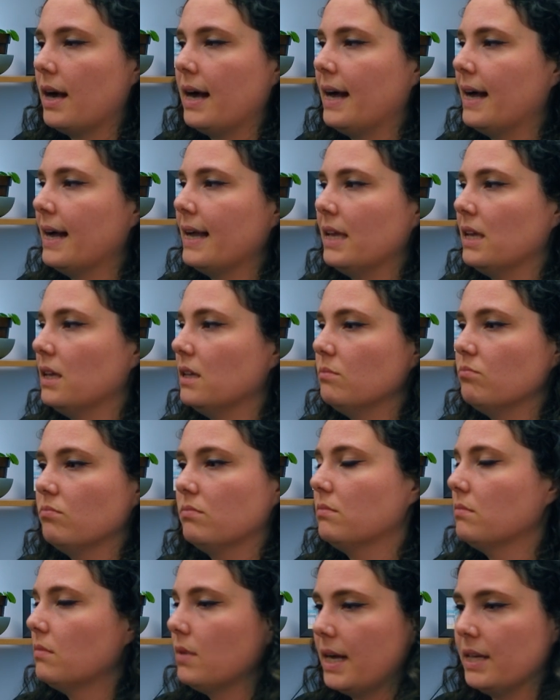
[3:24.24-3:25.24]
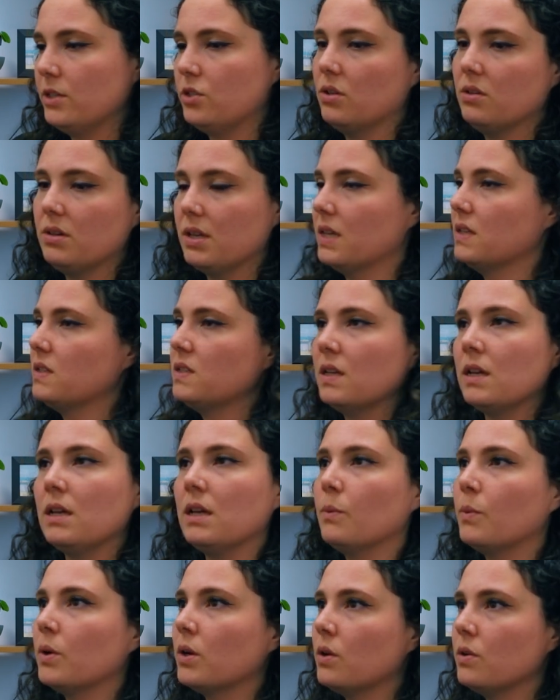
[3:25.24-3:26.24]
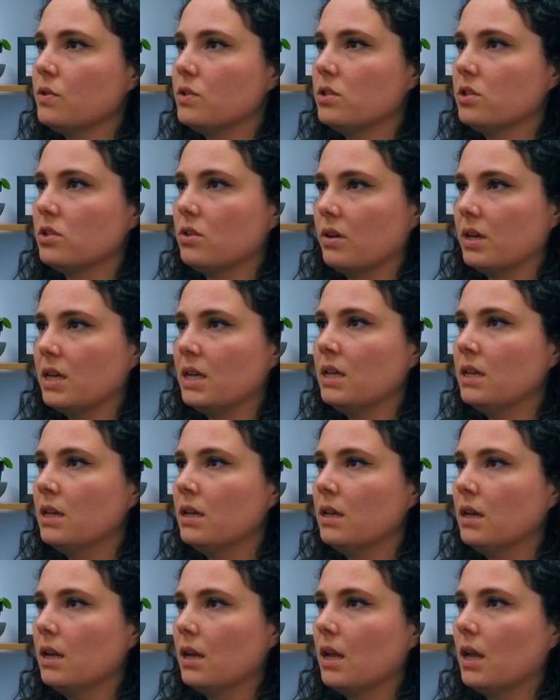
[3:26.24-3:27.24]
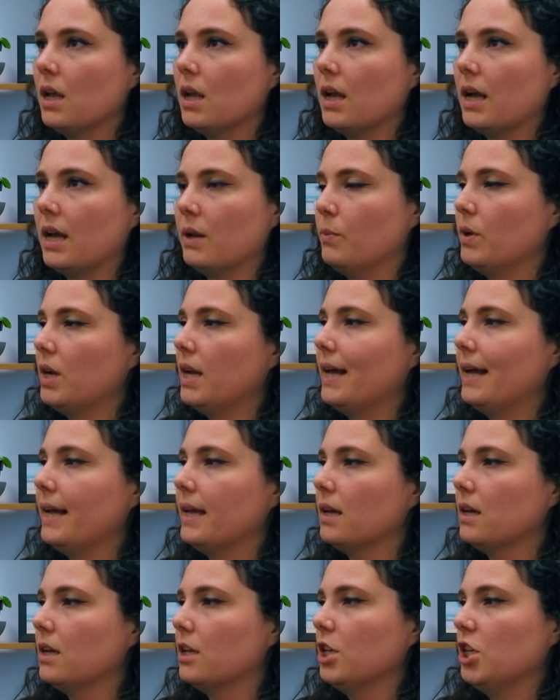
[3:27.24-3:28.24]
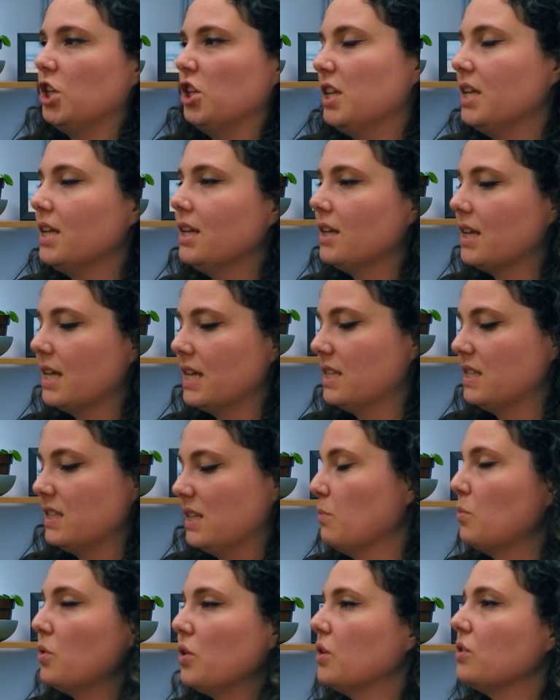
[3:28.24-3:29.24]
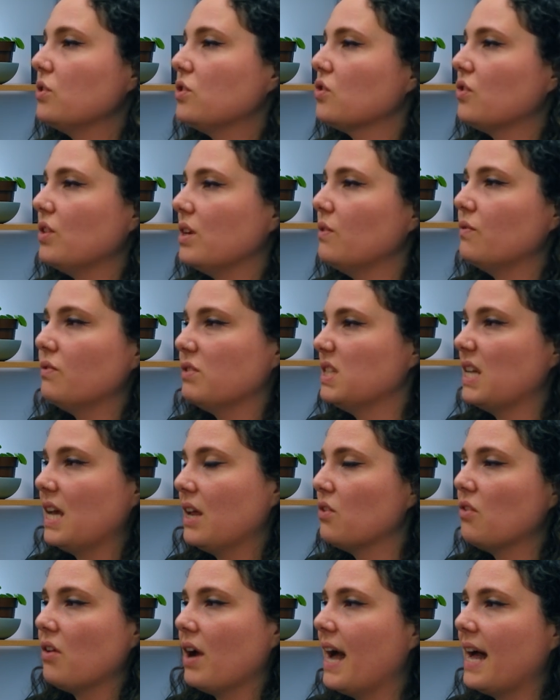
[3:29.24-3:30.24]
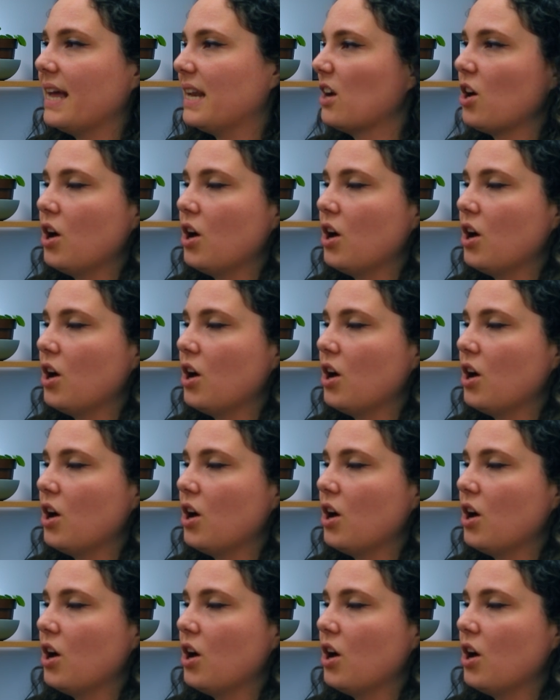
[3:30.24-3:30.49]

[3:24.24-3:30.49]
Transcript: I don't kiss anyone on screen, and we're like, you need to kiss someone on screen for 10 grand.